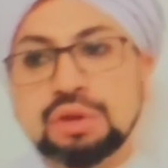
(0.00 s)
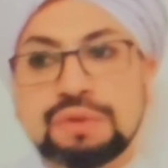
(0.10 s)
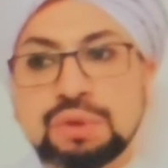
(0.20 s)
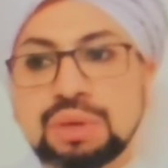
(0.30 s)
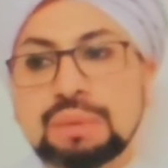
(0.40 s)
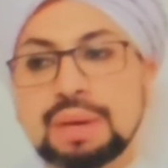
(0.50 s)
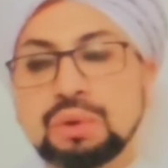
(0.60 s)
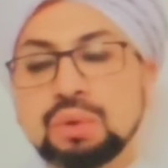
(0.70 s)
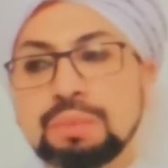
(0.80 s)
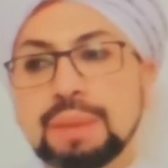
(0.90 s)
loving ulama
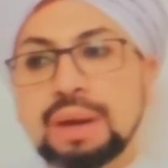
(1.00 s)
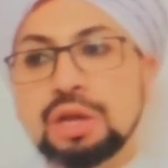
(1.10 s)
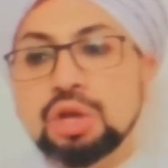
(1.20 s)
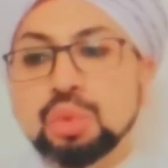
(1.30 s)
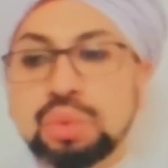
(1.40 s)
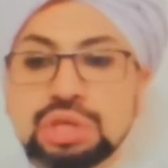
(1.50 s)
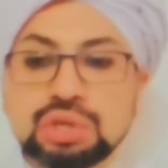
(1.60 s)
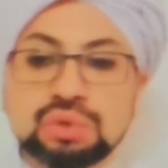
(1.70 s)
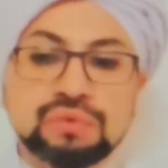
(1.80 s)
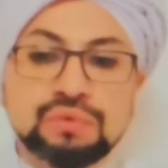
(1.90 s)
al-Ummah, we
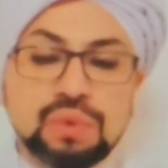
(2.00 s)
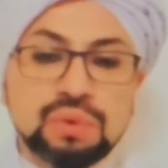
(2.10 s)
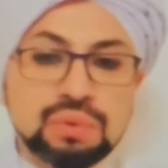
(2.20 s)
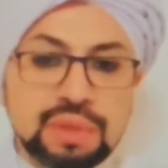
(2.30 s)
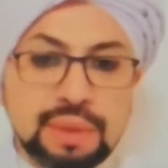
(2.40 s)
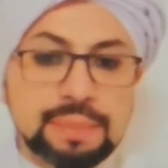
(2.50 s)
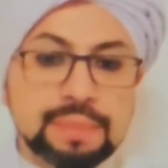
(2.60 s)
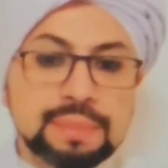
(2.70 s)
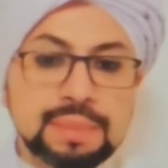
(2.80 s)
should follow them.